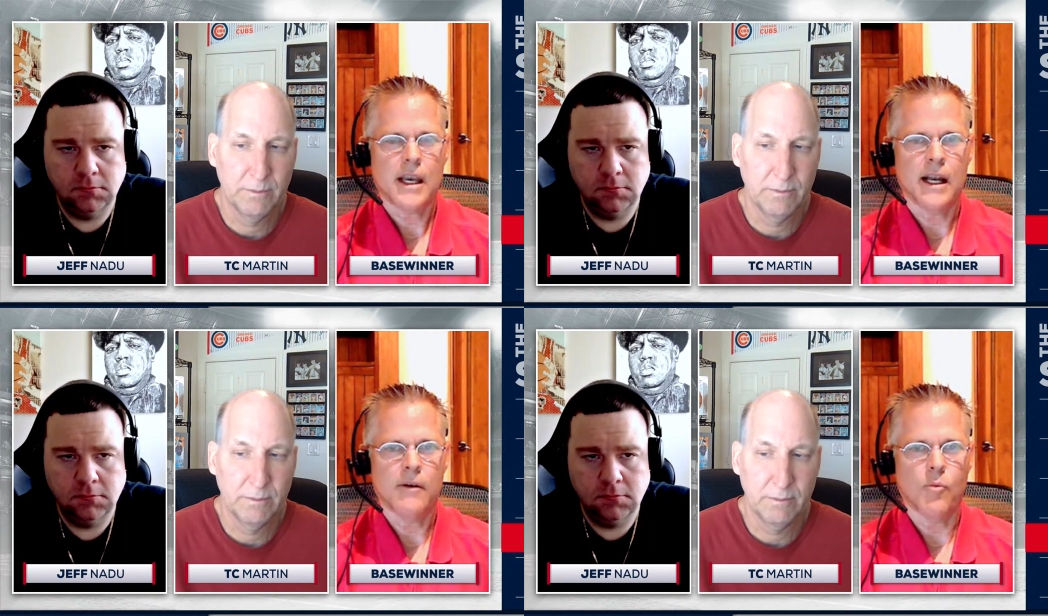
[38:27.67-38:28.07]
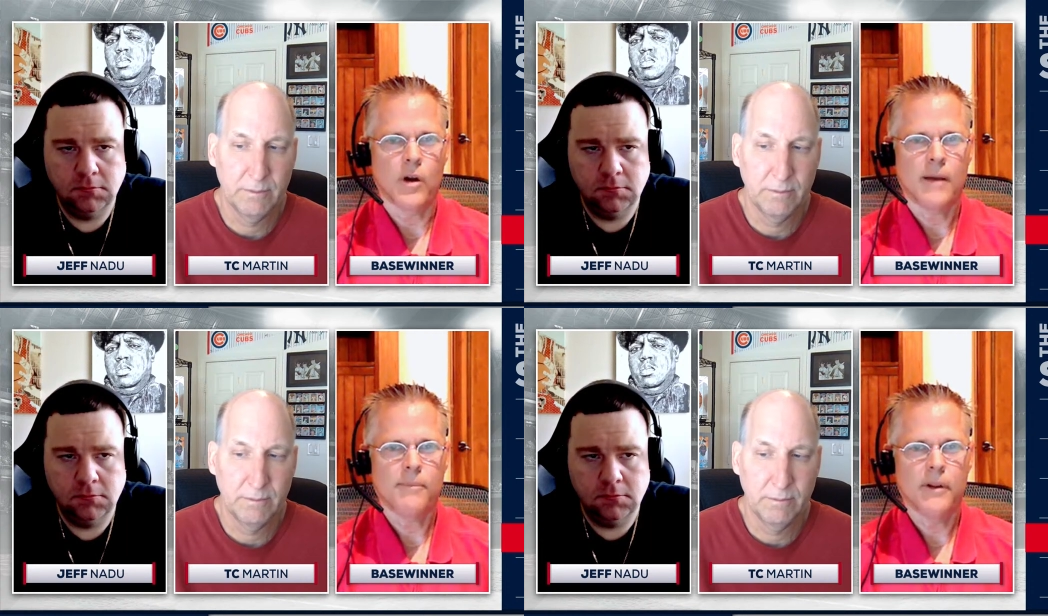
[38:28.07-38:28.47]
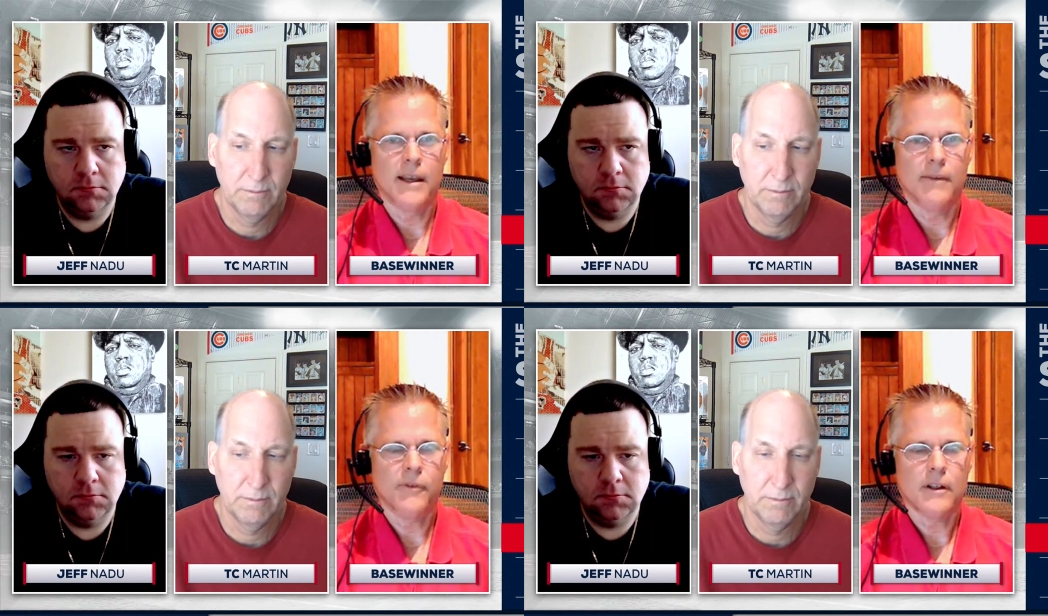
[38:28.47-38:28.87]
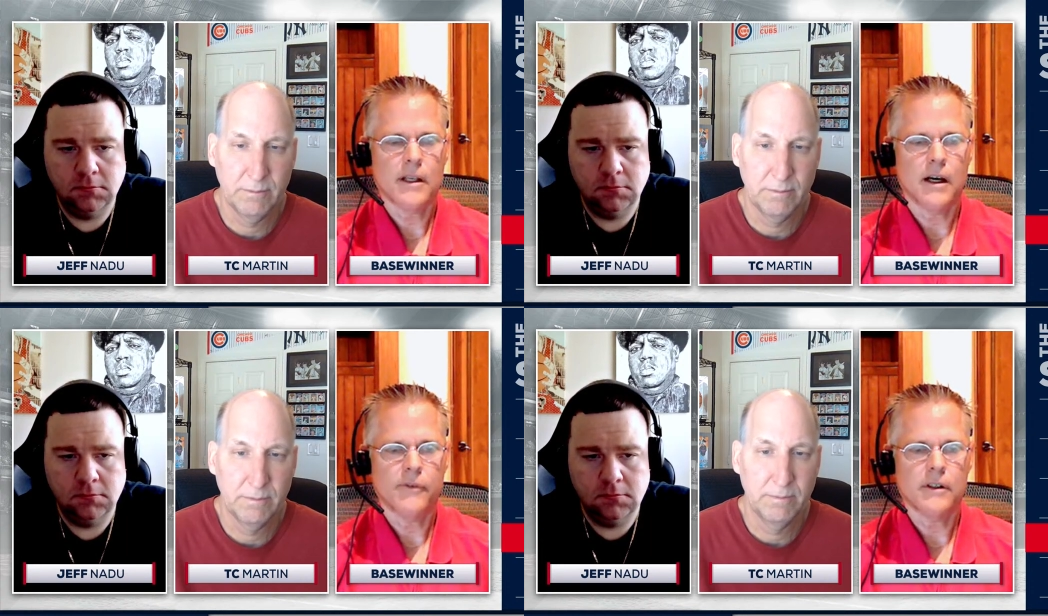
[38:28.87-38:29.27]
Speaker 1: And when I play
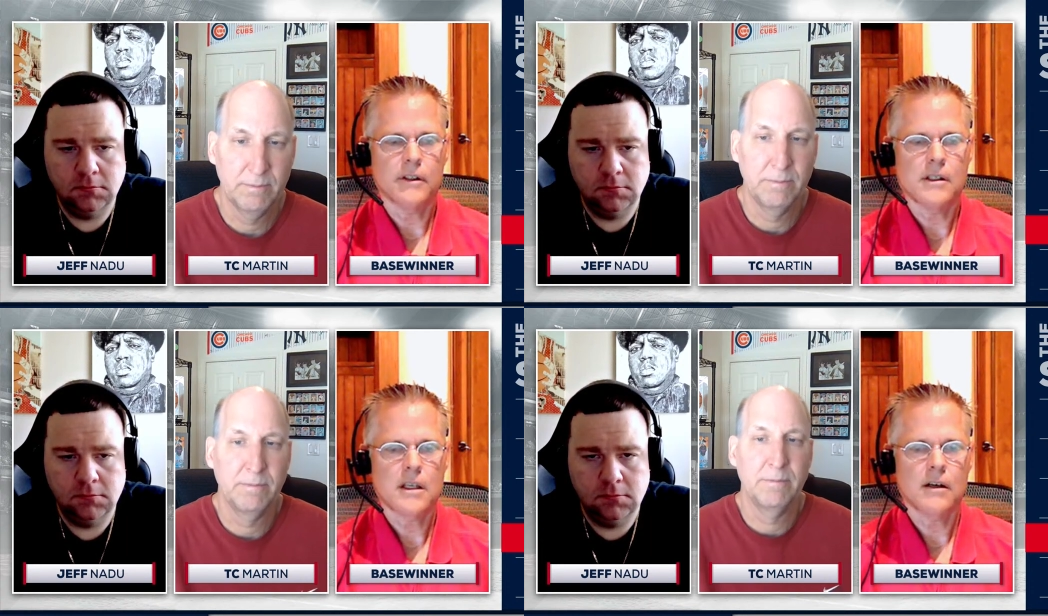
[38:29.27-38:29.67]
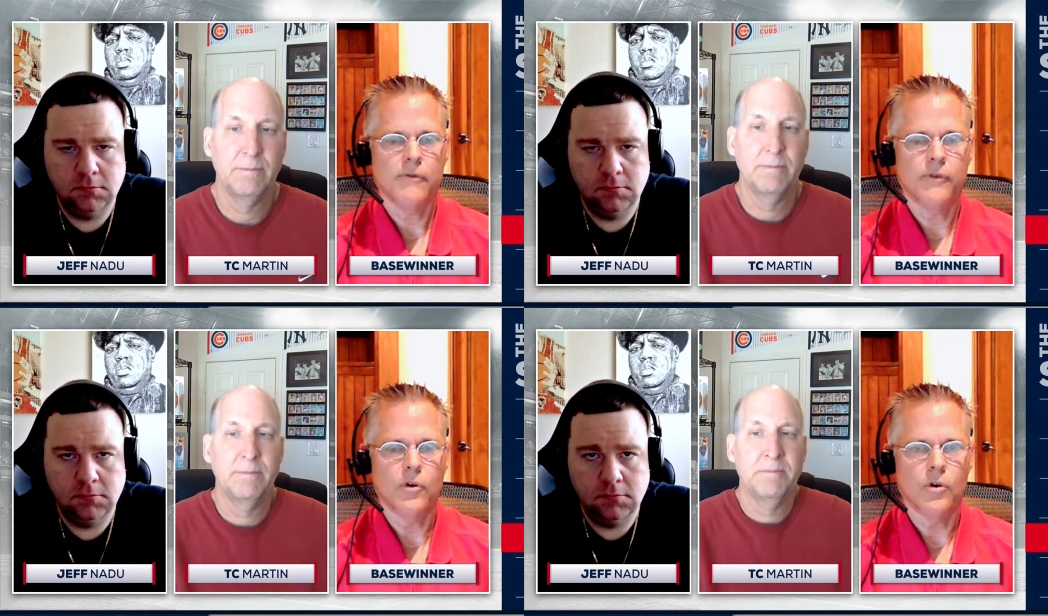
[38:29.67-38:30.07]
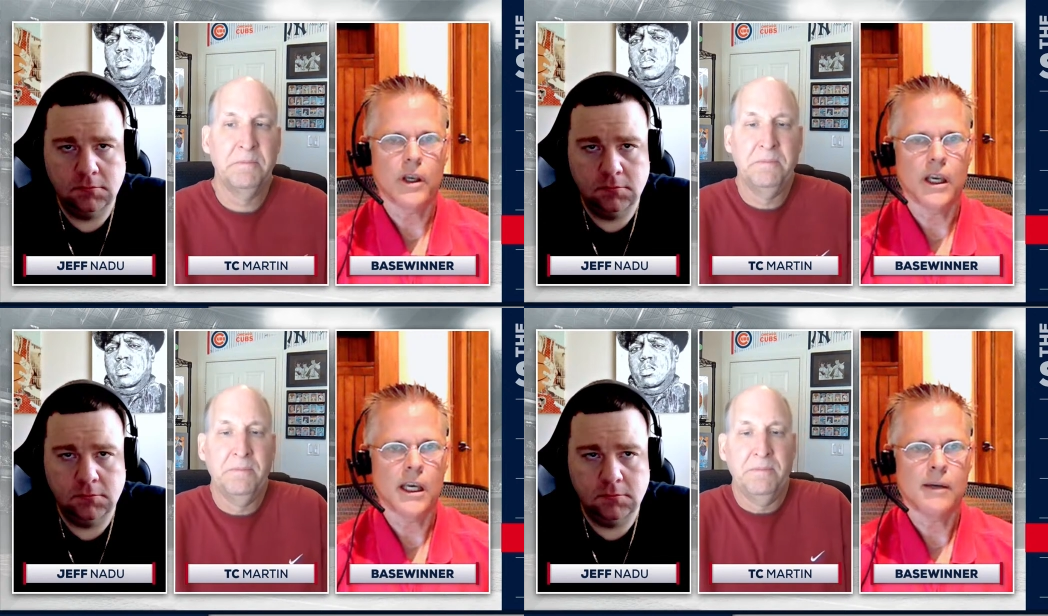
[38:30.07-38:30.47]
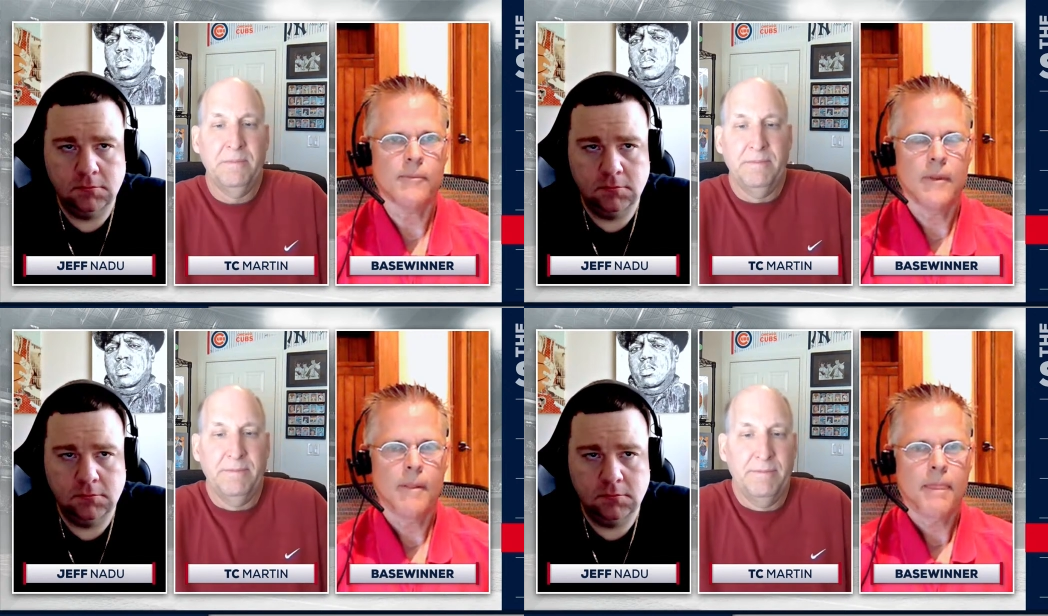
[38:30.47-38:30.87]
Philadelphia, at least on a full game,